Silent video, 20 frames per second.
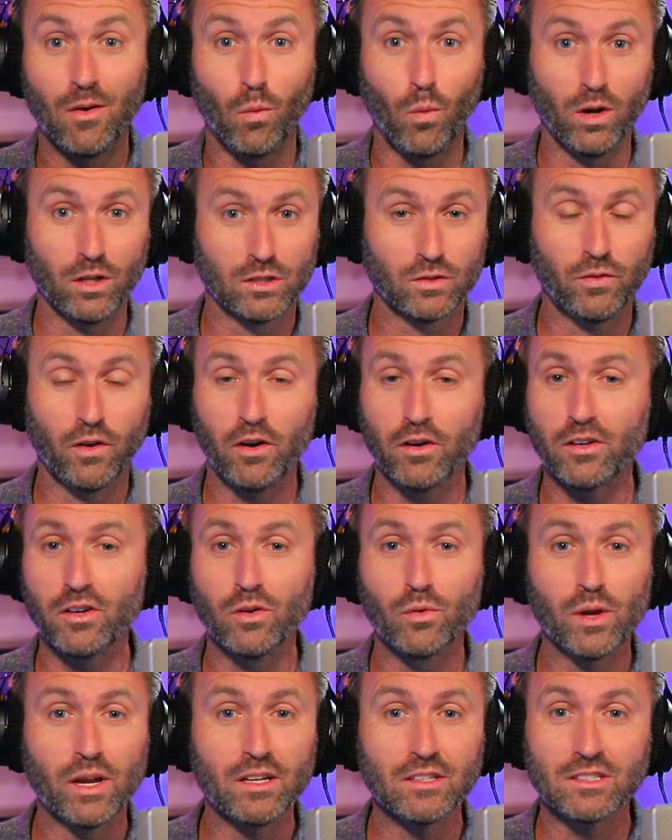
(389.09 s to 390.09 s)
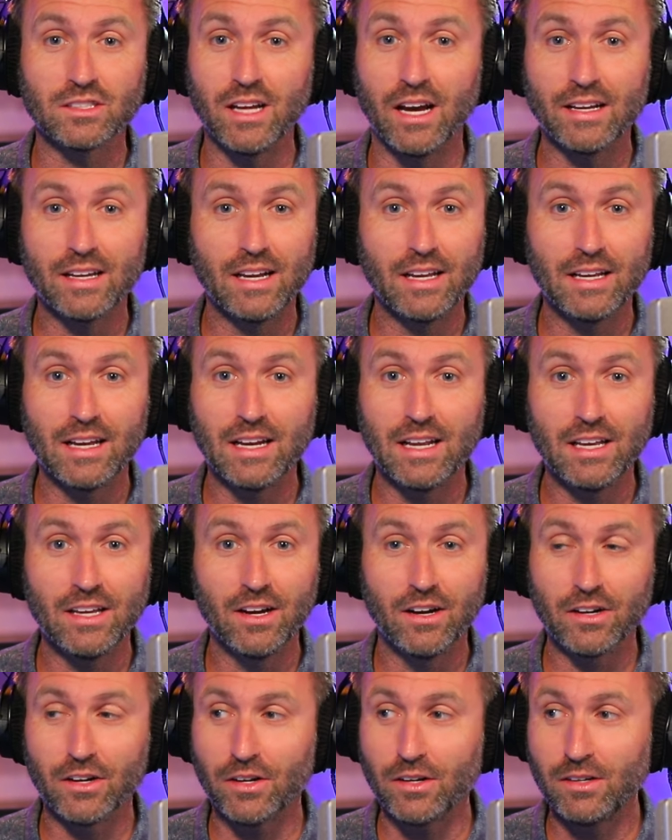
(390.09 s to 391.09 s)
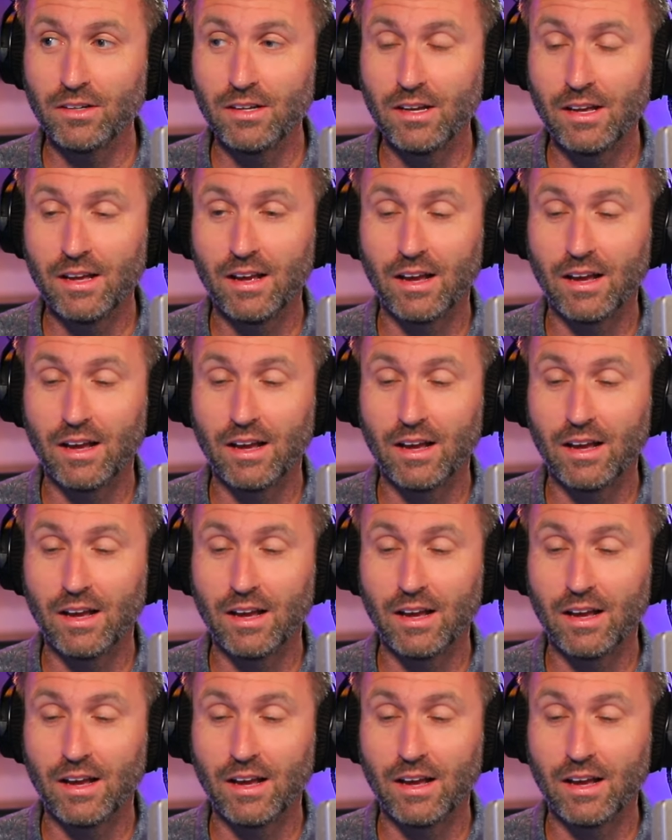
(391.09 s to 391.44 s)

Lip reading: Wells Fargo Arena is not getting any younger,